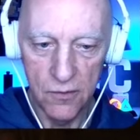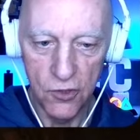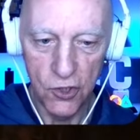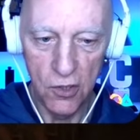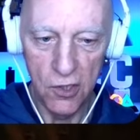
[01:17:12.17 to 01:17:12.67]

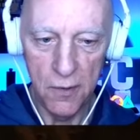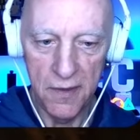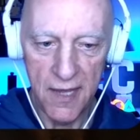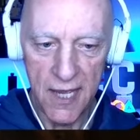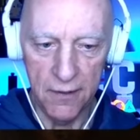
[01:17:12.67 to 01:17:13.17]
Shoot you in
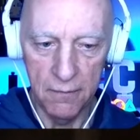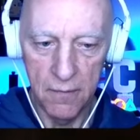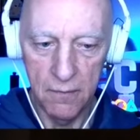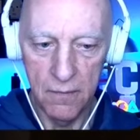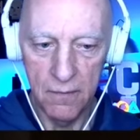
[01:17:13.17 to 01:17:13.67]
the
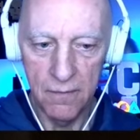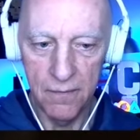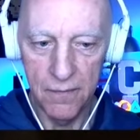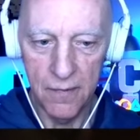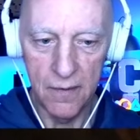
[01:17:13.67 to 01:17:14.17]
head.
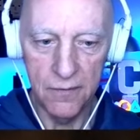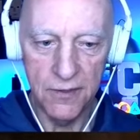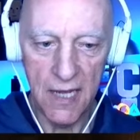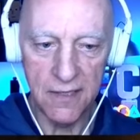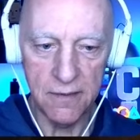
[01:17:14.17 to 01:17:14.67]

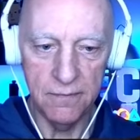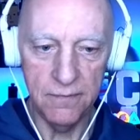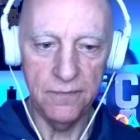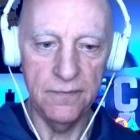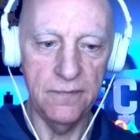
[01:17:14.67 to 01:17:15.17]
Dead.
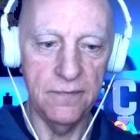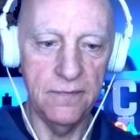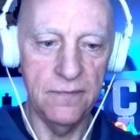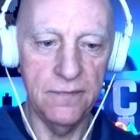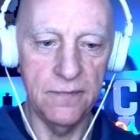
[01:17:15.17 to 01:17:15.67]

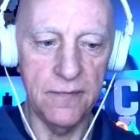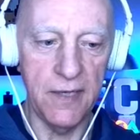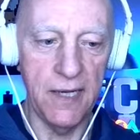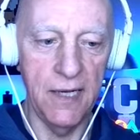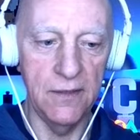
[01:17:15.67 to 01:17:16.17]

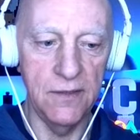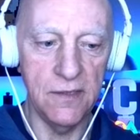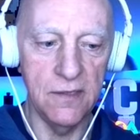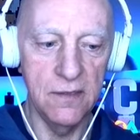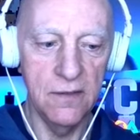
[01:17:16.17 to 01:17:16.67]

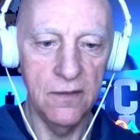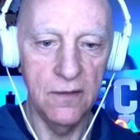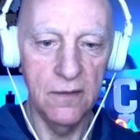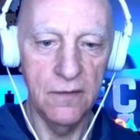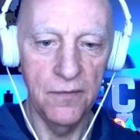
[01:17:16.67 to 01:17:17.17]
And
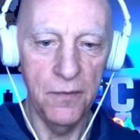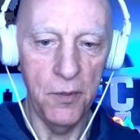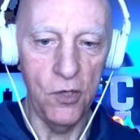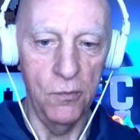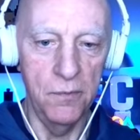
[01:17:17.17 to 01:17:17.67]

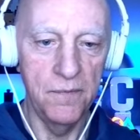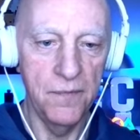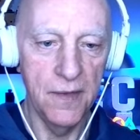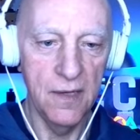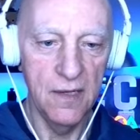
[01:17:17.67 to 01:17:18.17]
boom.
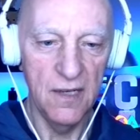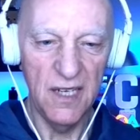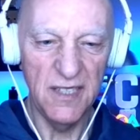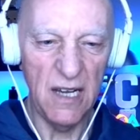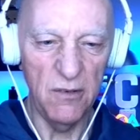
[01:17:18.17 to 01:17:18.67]

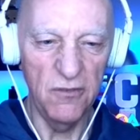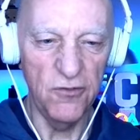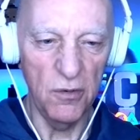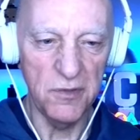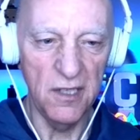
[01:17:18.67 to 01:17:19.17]
I doubt you've
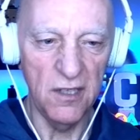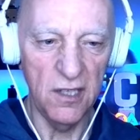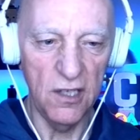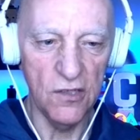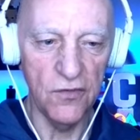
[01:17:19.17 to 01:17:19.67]
dropped
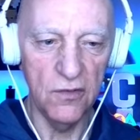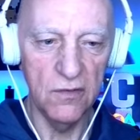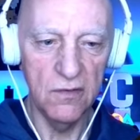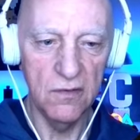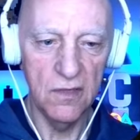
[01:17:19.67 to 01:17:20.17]
anything useful.
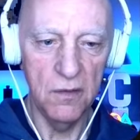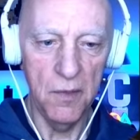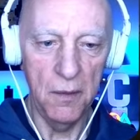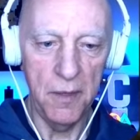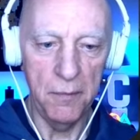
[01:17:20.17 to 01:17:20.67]

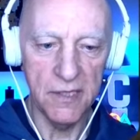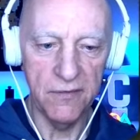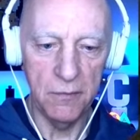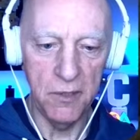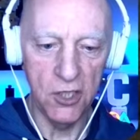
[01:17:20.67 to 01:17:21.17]
Might be a bit of
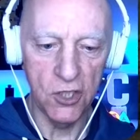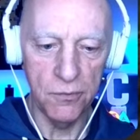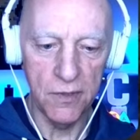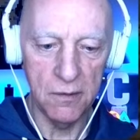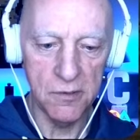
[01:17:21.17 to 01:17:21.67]
ammunition,
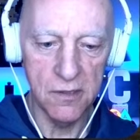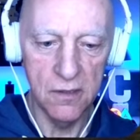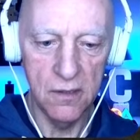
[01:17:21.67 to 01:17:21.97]
perhaps.